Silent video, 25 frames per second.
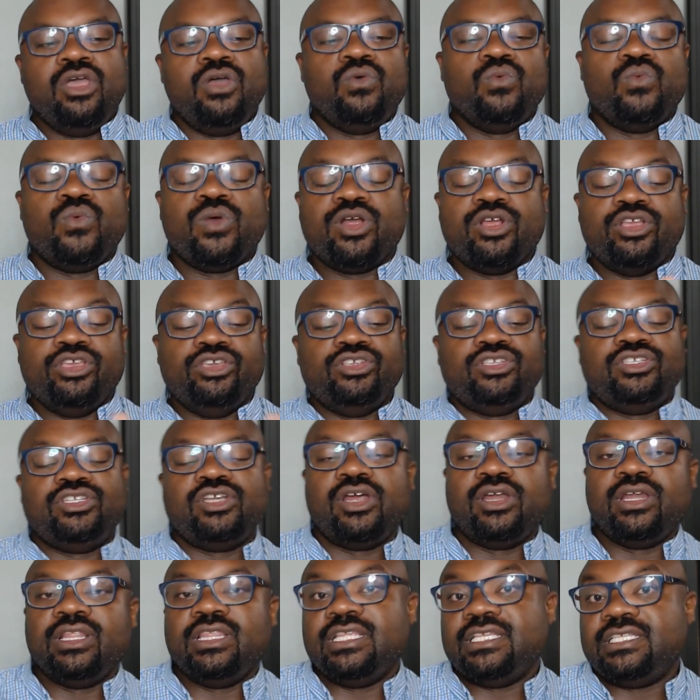where you
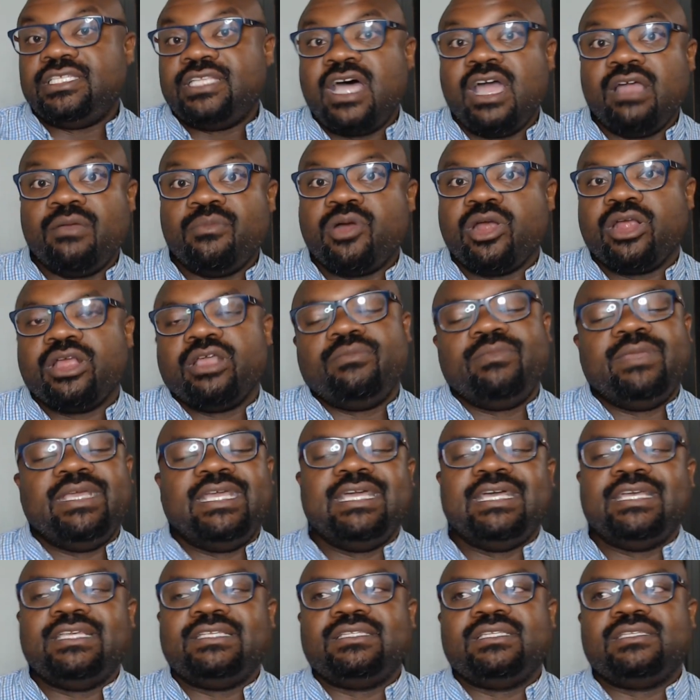start in the stock market
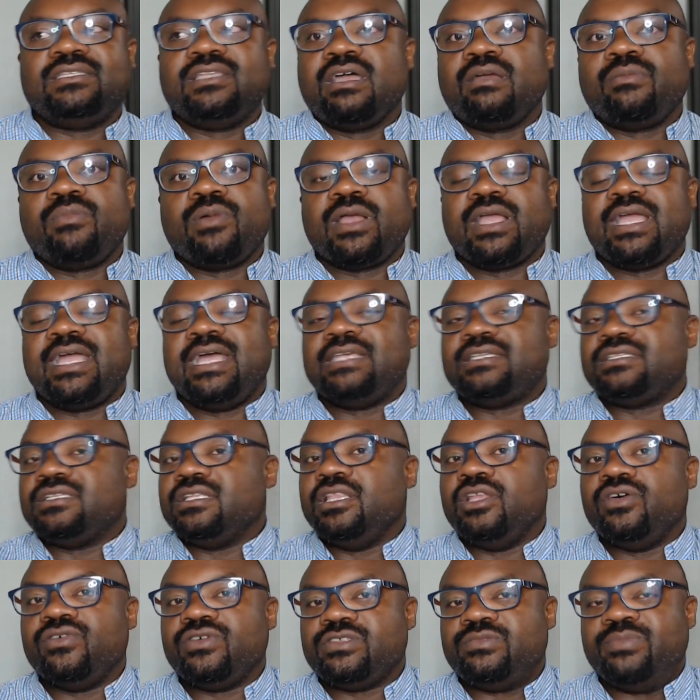because the stock market has the
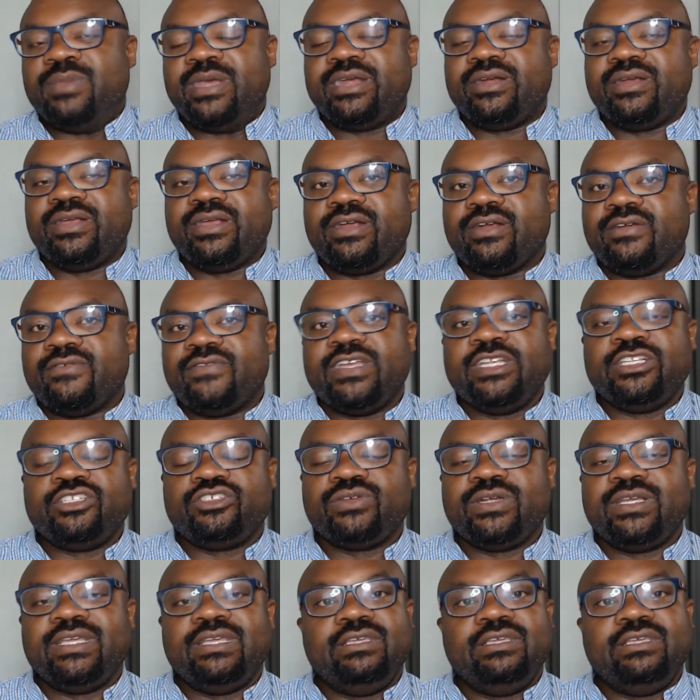lowest barrier of entry.